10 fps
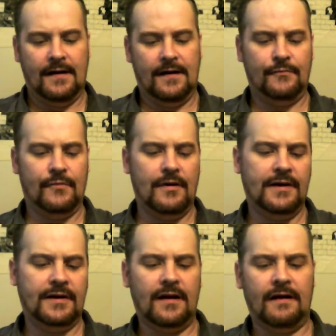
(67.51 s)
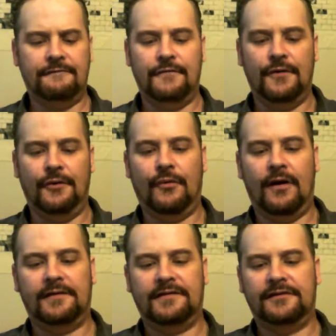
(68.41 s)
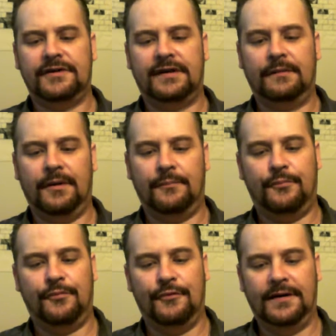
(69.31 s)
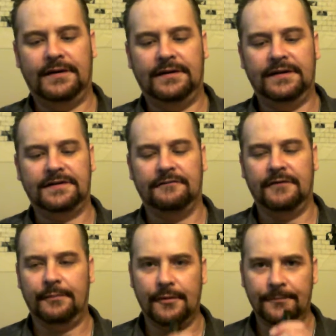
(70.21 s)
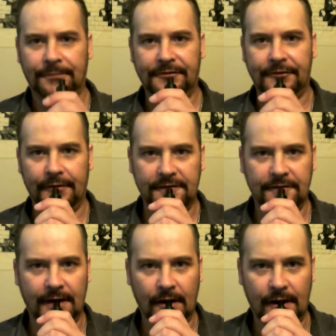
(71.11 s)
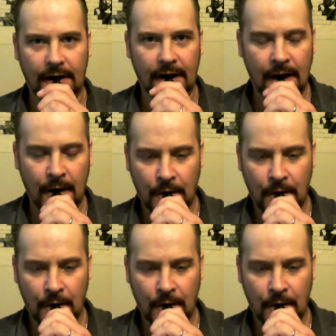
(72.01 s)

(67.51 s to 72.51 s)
I'm running it at 40 watts. That should give me a pretty decent vapor. So let's find out here.